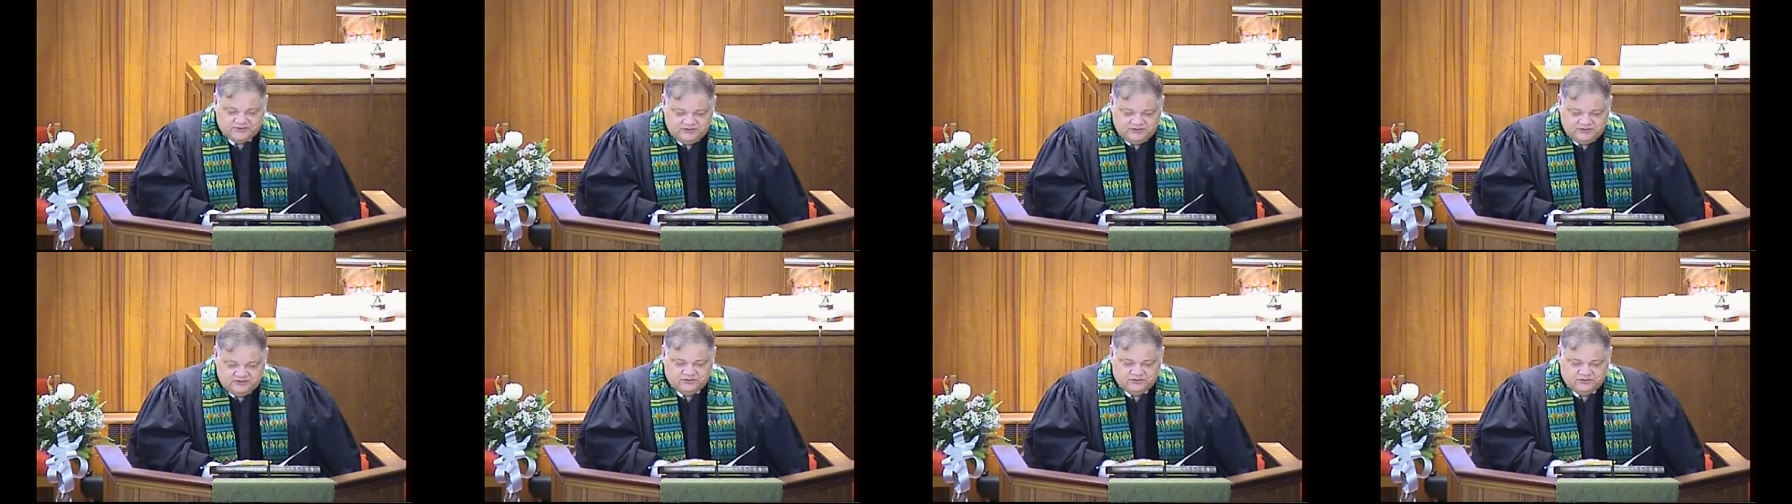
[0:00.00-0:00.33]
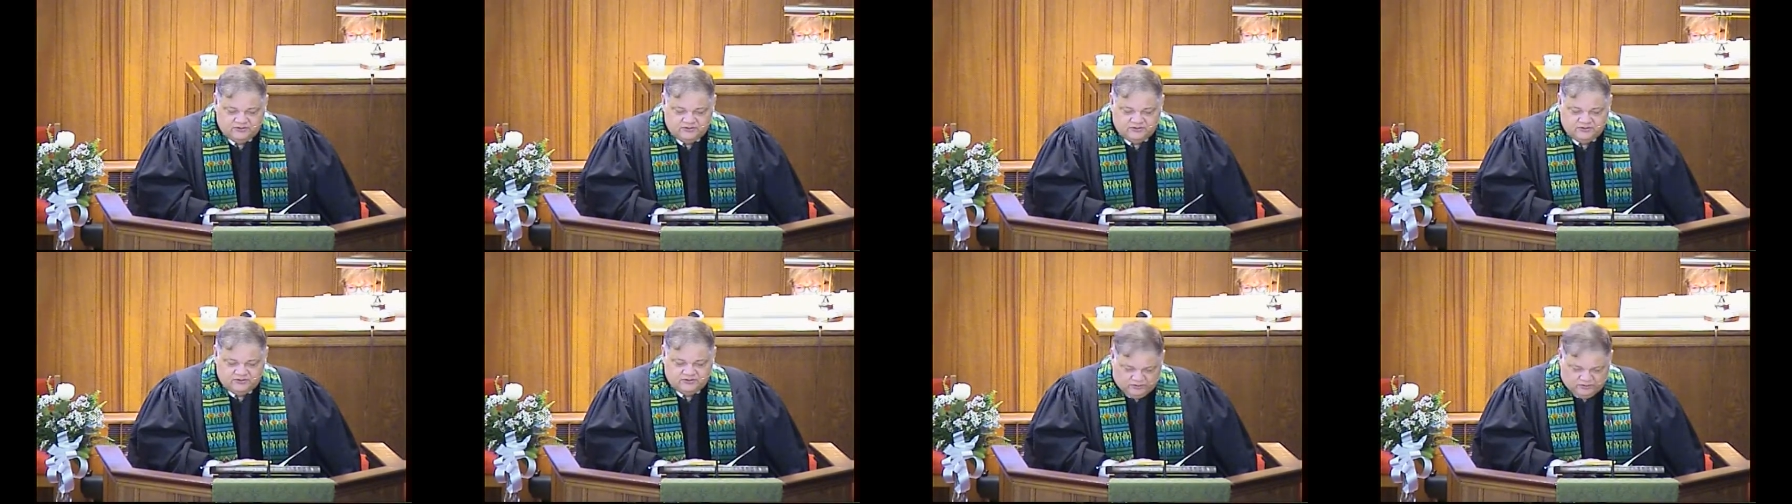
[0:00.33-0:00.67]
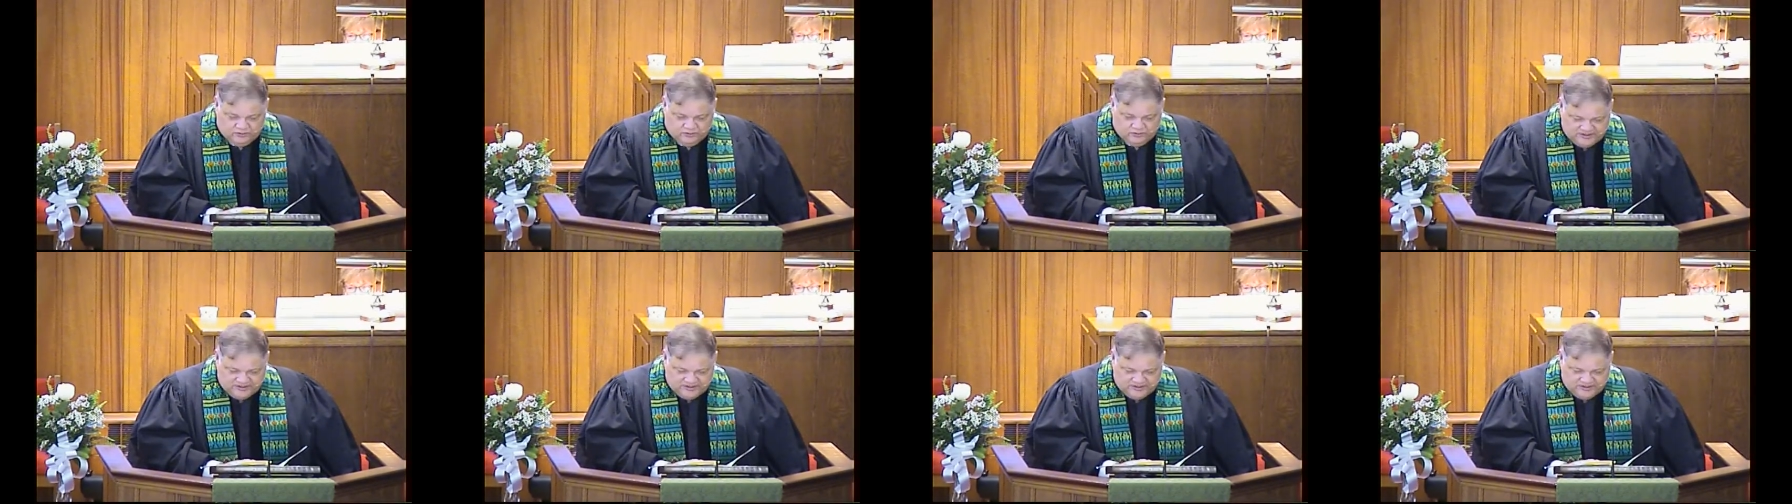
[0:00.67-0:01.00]

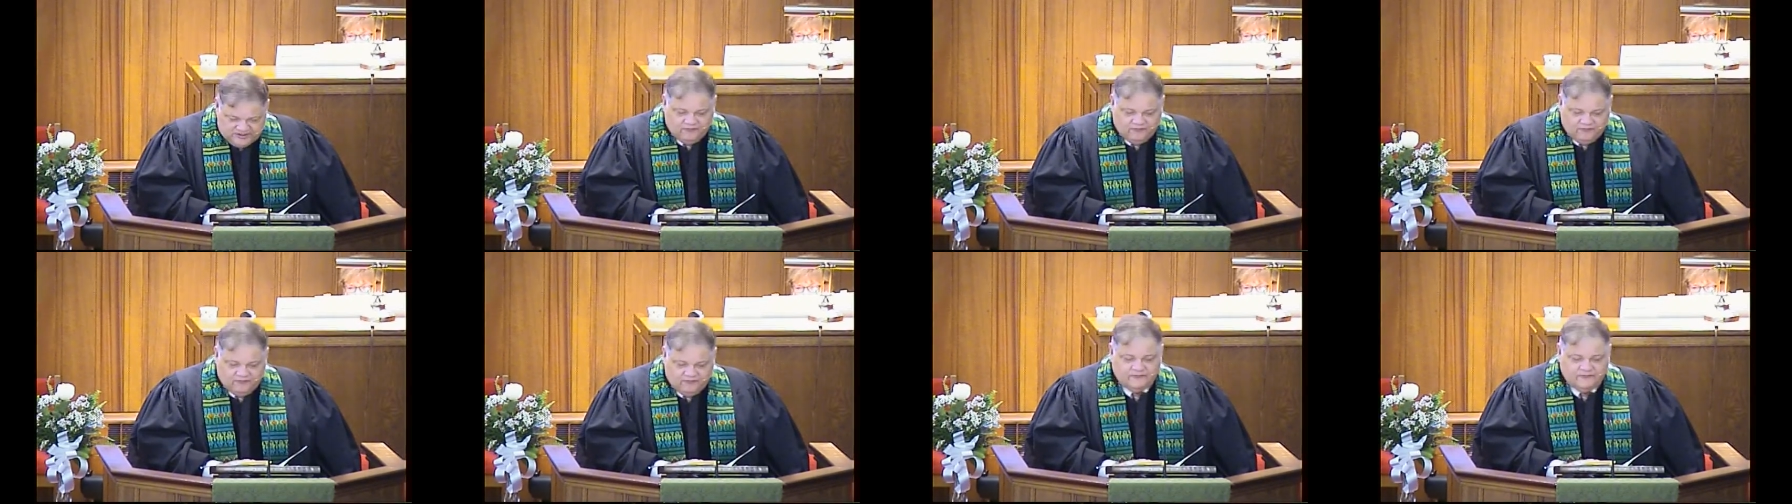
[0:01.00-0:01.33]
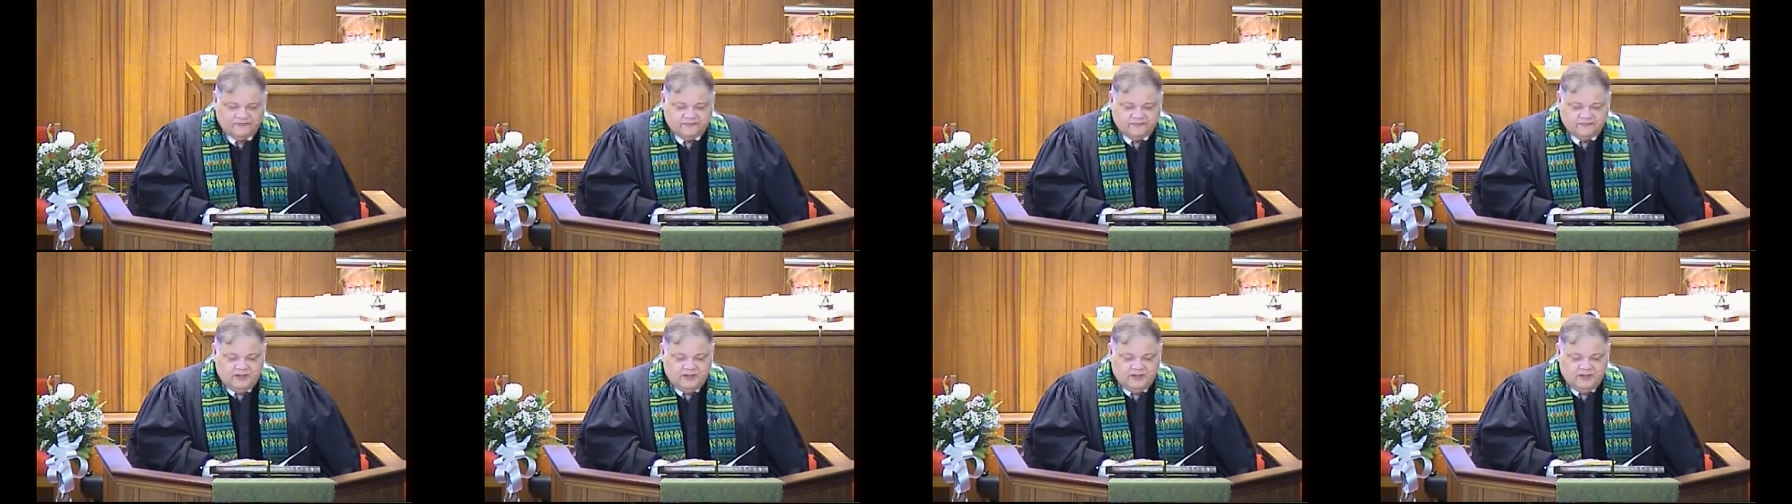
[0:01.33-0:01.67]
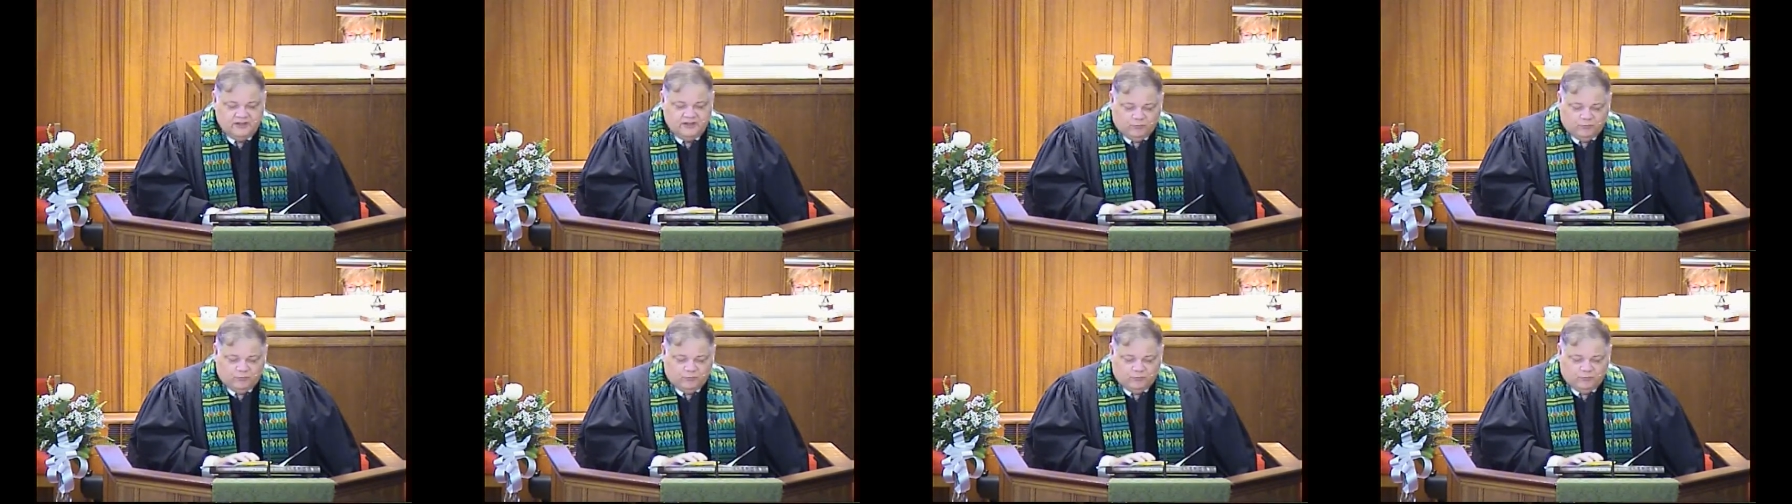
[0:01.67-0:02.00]
yourself
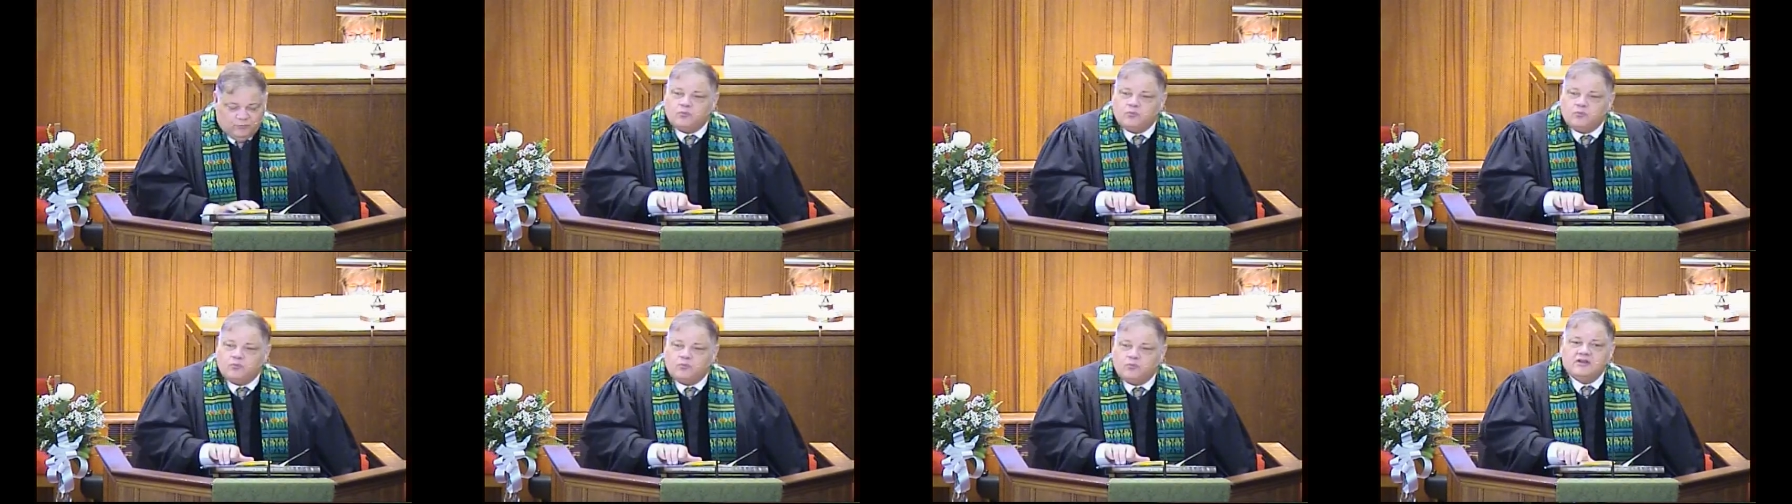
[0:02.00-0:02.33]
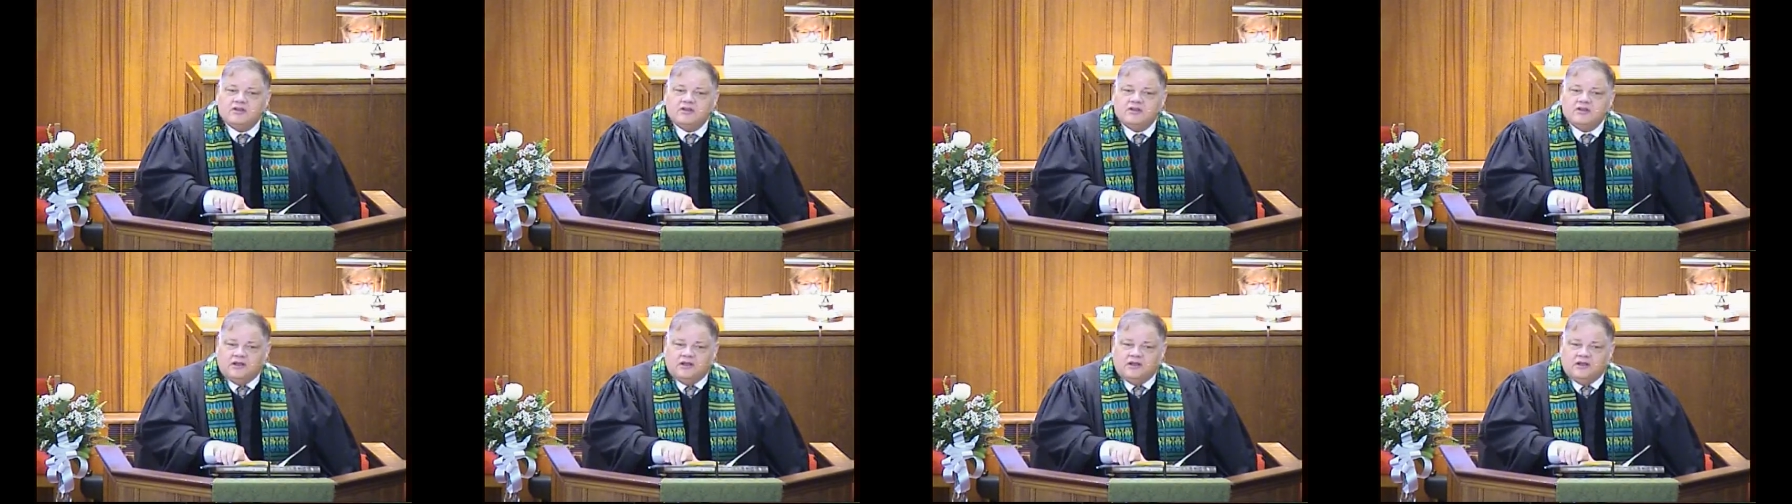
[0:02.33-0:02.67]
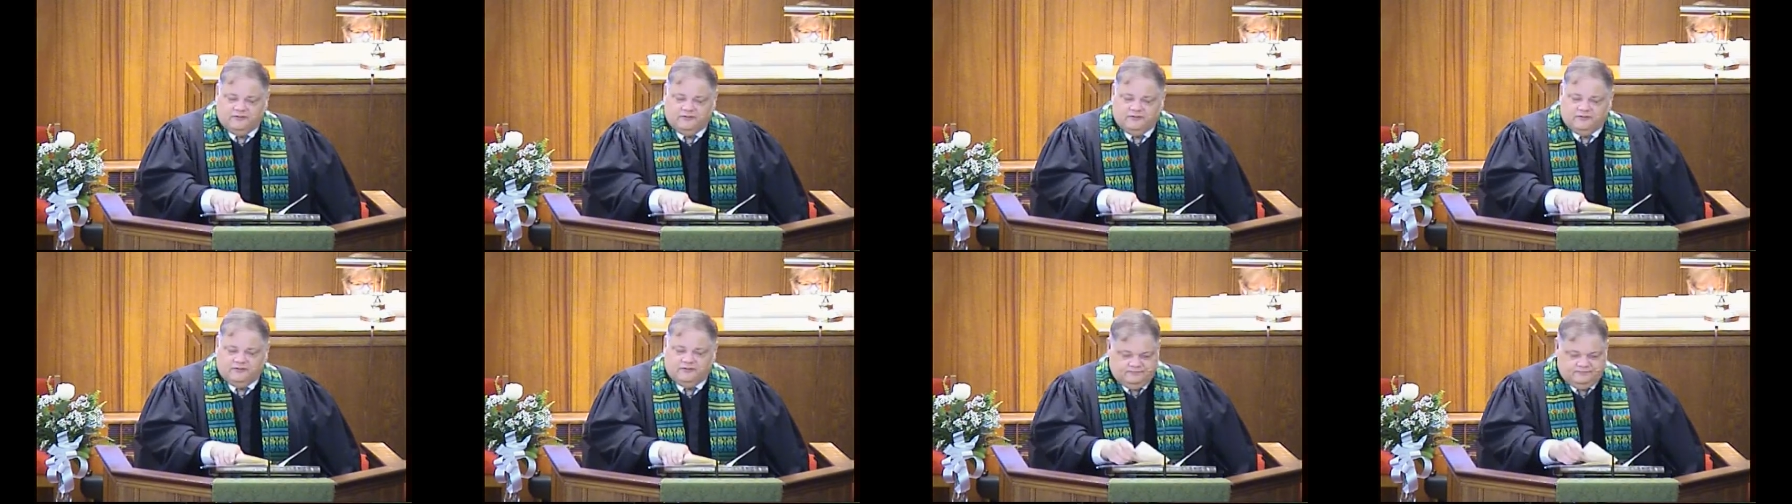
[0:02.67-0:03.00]
and with one another.